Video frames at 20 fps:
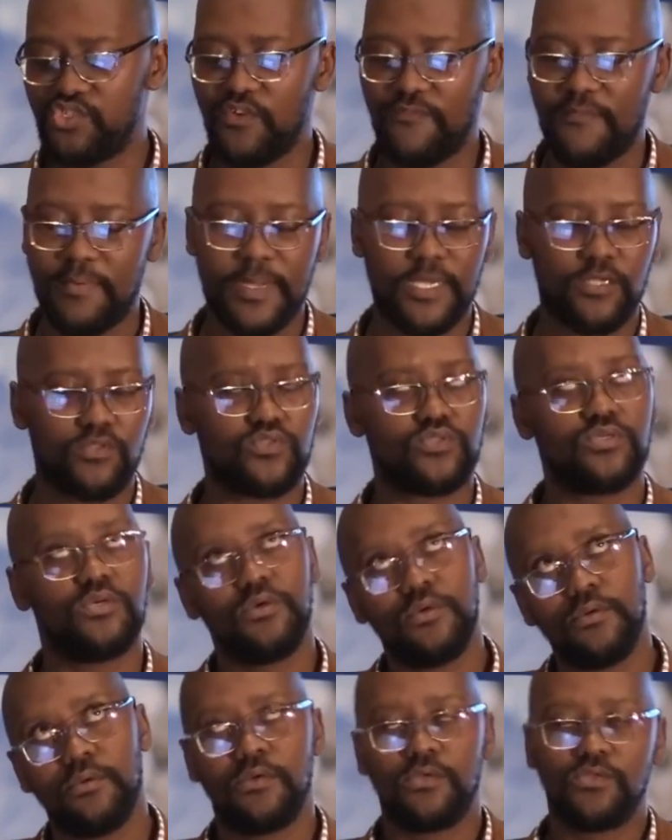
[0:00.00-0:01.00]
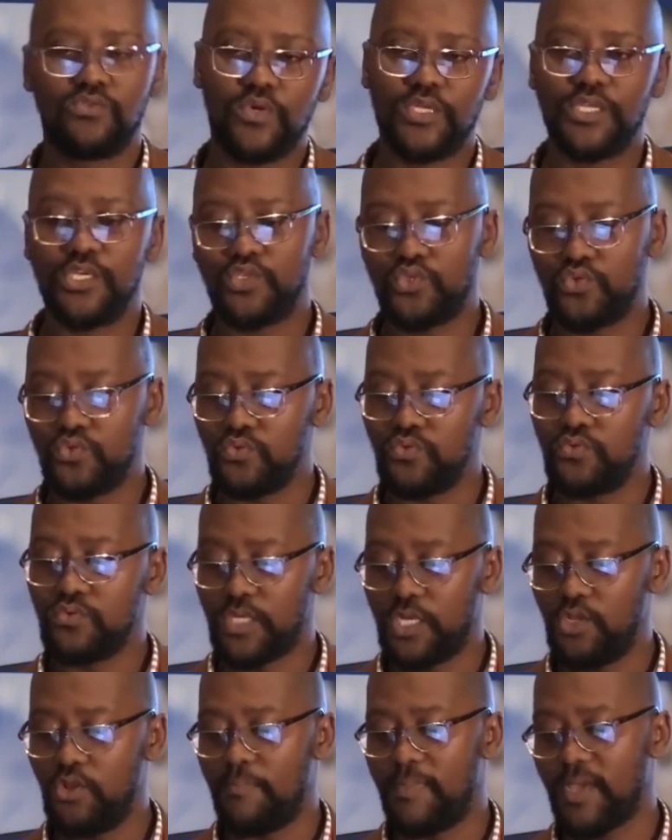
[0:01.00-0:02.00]
of about 22
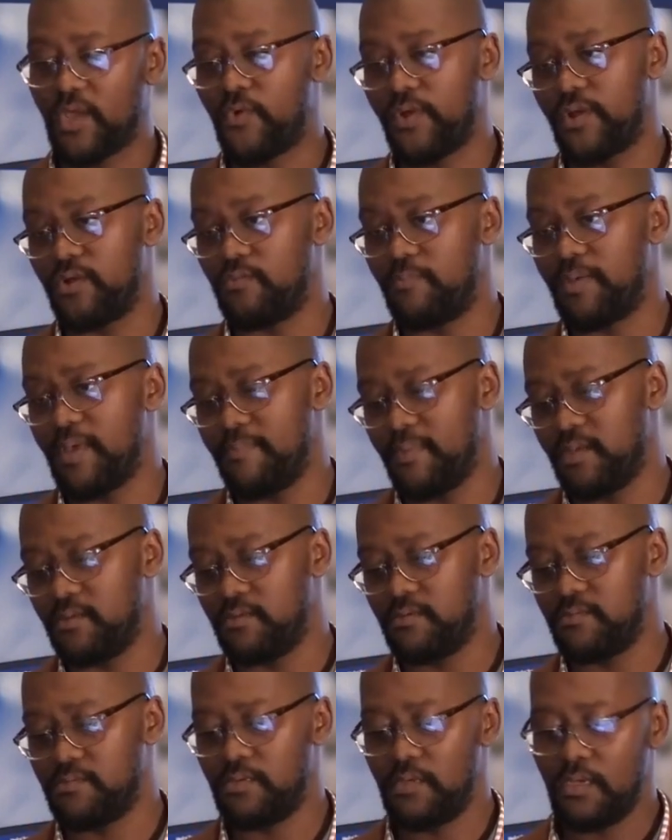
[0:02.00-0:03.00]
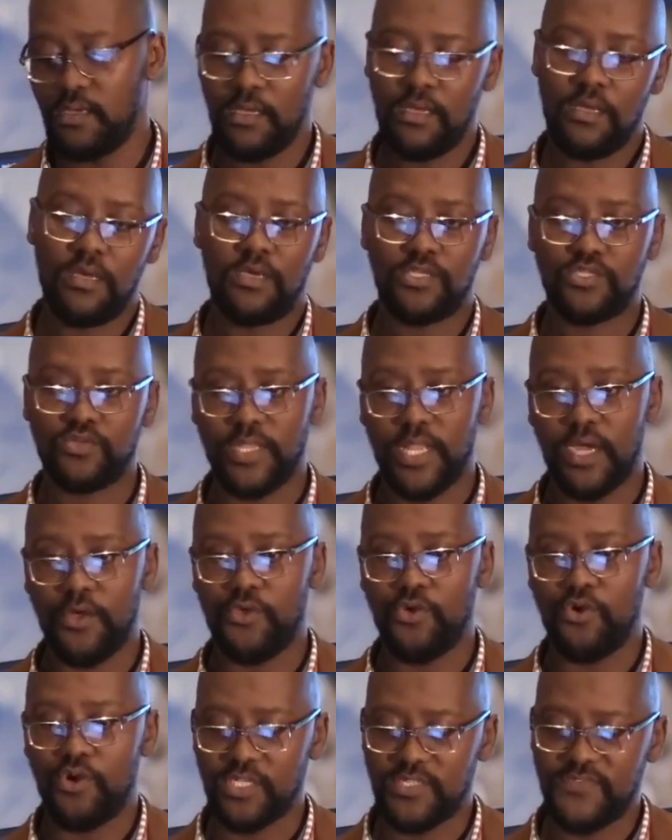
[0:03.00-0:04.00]
kilobecquerel per mil. So now
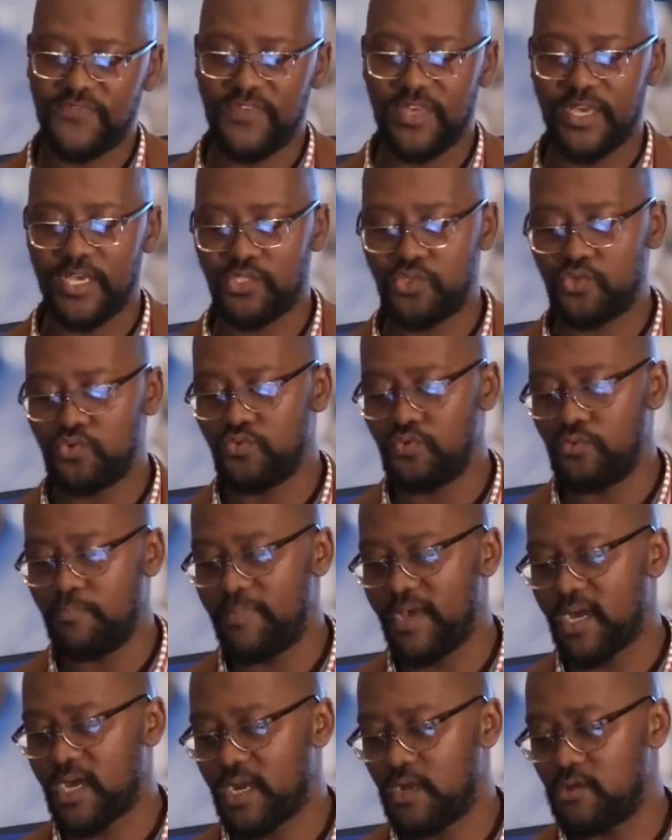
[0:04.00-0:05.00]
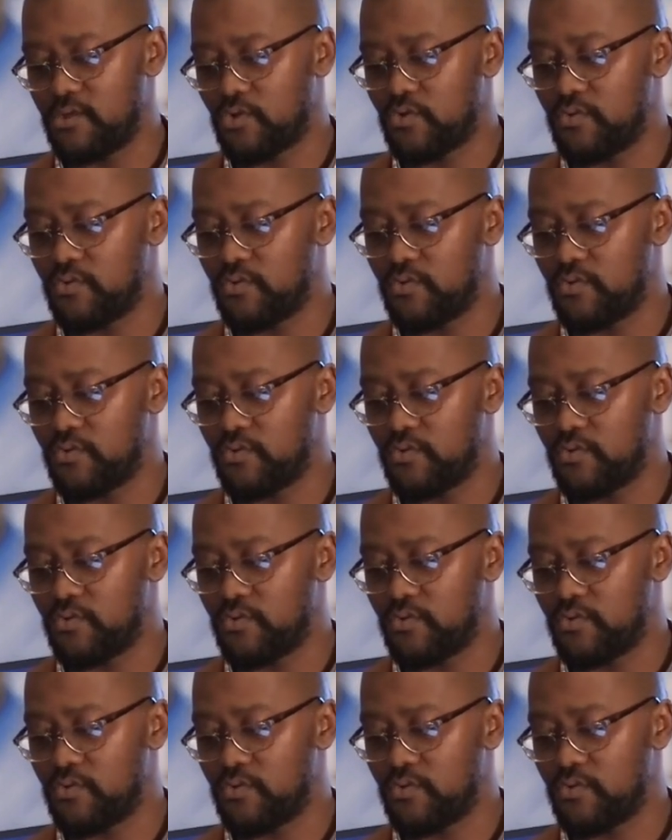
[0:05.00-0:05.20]
your hot sphere to background